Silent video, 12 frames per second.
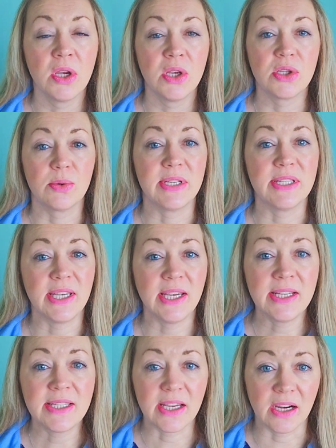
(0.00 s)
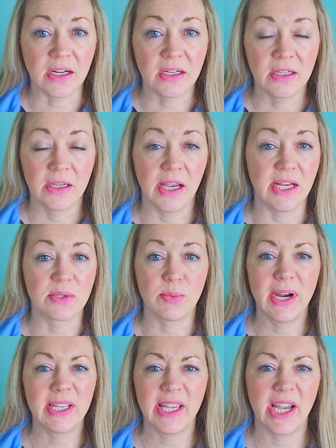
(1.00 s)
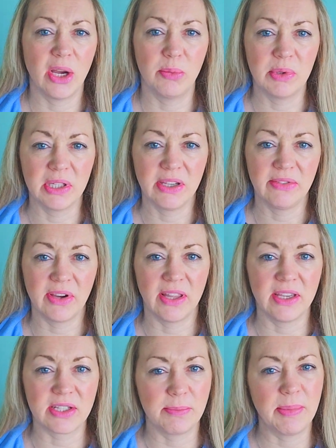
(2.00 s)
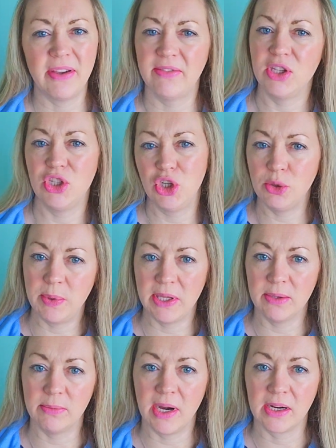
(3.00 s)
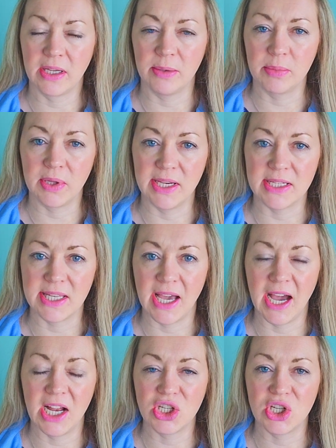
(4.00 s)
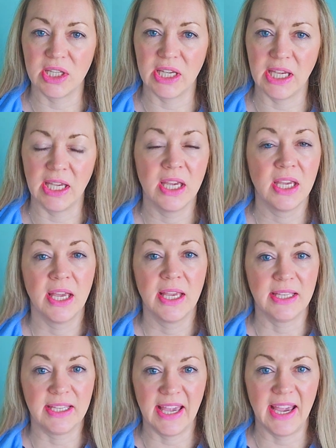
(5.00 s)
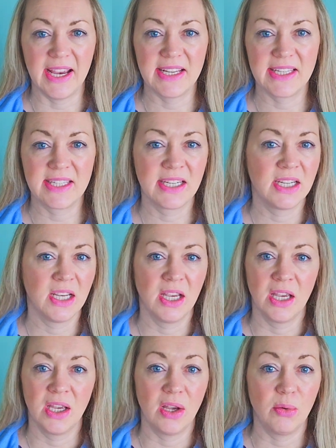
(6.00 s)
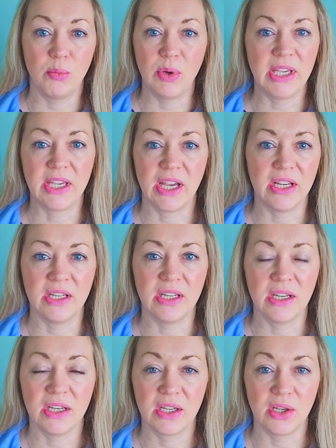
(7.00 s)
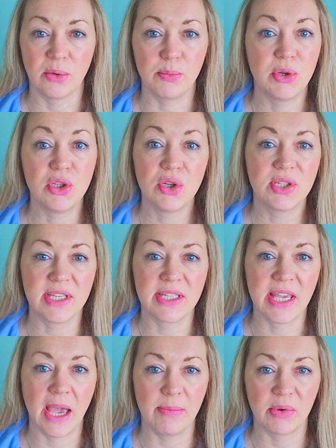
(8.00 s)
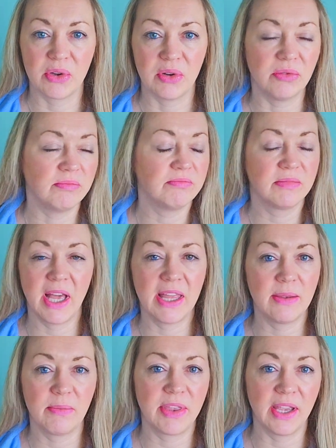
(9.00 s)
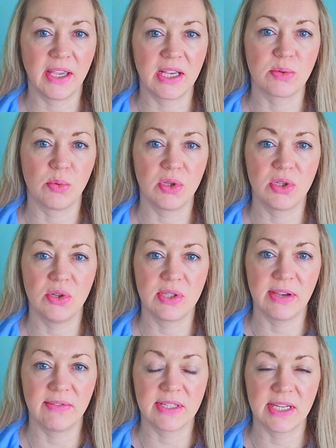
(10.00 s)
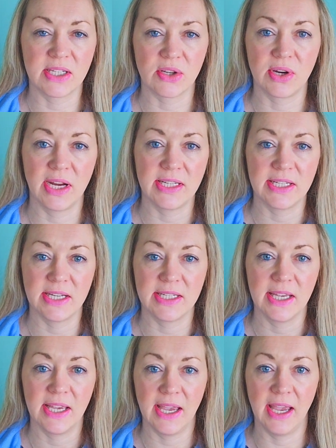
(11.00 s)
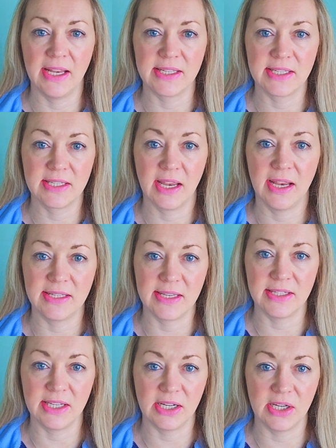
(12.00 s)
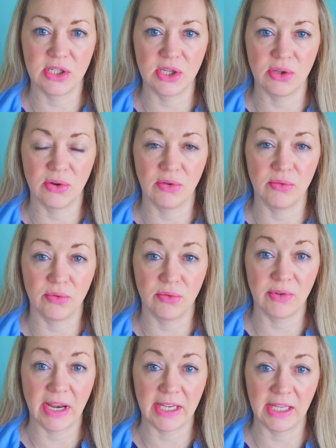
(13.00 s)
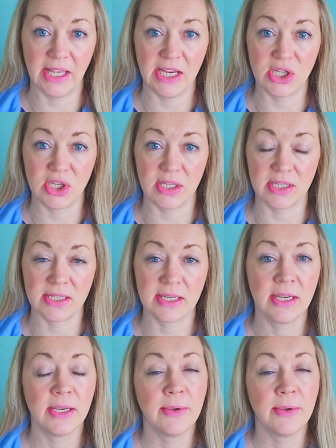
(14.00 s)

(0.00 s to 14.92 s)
So it's easier, it's widely held belief, and there's a bit of a dupe in the marketplace that actually, yes, we can, produce this chemical, let them think it's 1276 accredited, it's adhering to the regulations.